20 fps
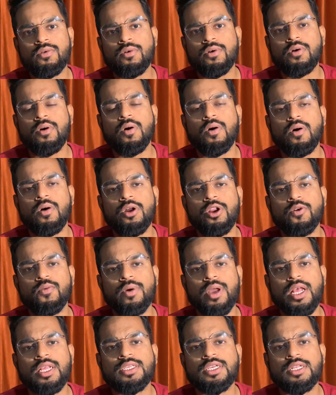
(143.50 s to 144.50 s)
or you
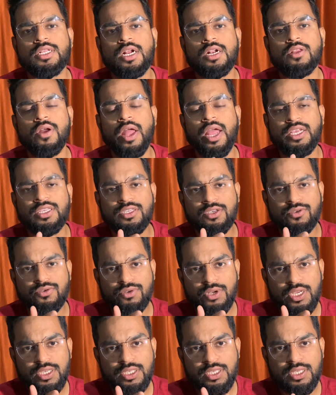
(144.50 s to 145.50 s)
can say that the
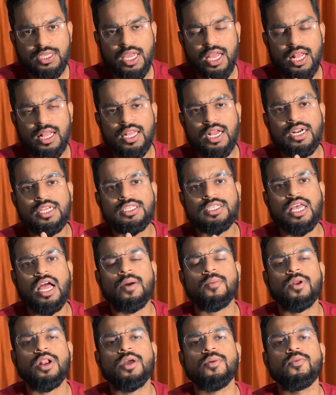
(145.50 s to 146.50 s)
existing scale that is
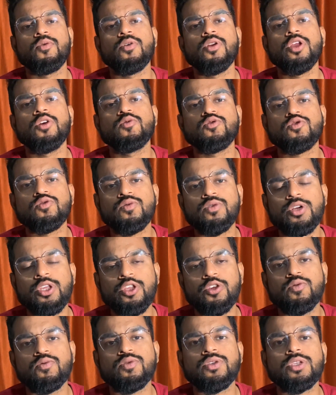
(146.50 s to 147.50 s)
available, you should
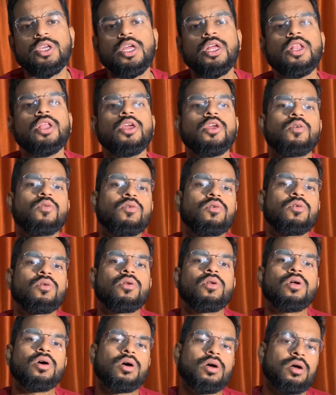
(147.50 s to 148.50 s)
use in your
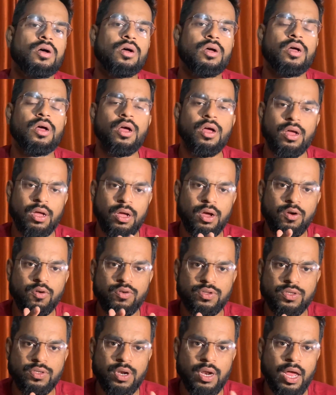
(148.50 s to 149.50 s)

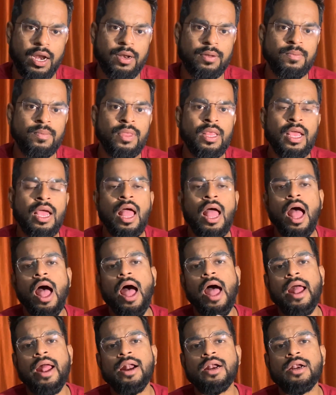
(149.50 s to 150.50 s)
questionnaire.
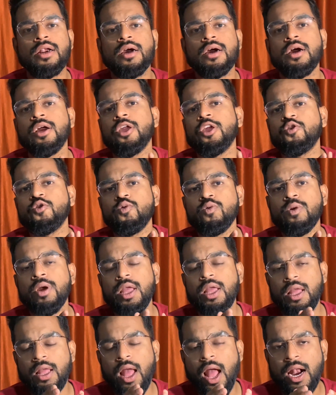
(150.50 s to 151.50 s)
And
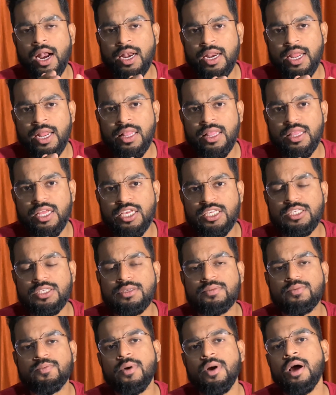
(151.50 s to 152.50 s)
in
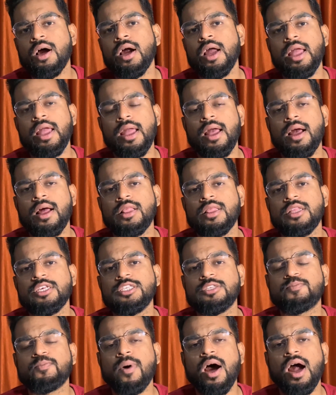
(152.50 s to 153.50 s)
this
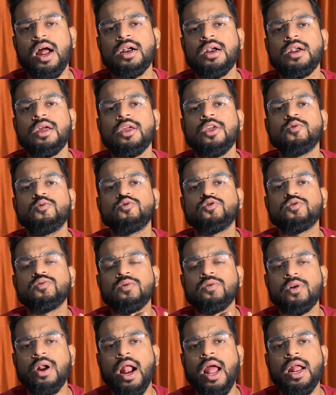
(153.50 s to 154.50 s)
this part you
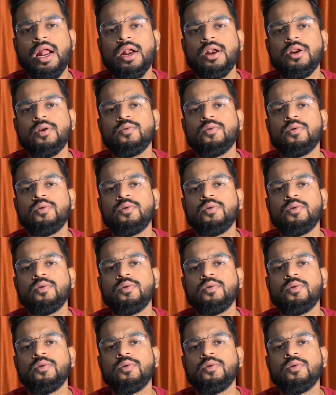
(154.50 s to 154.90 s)
should write